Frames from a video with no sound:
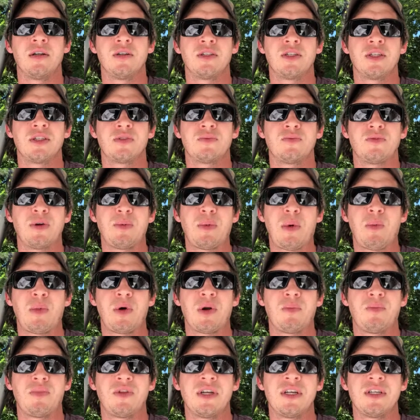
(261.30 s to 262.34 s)
Just remember
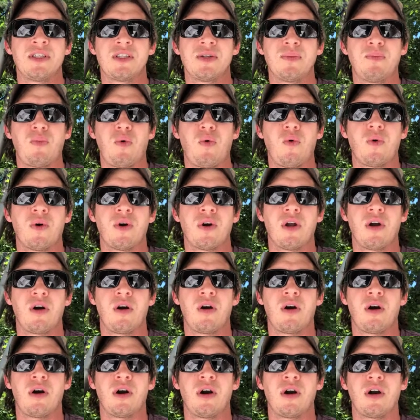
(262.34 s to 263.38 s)
to please support
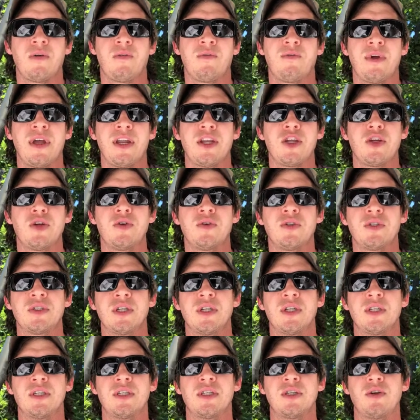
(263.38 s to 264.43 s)
our venues
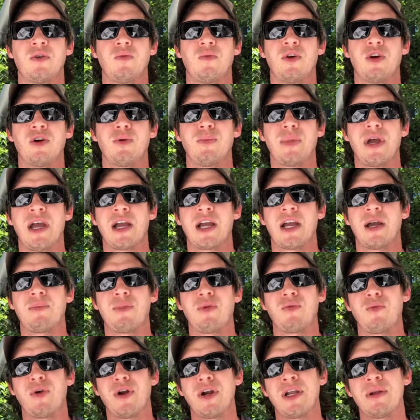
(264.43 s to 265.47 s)
until we are back
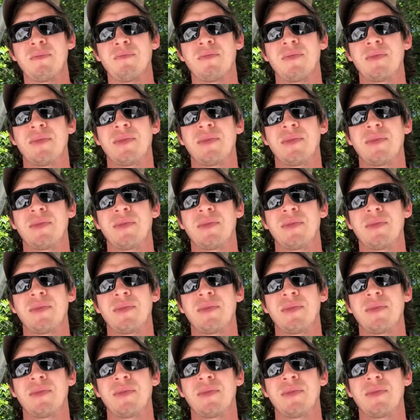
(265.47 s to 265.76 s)
up and running.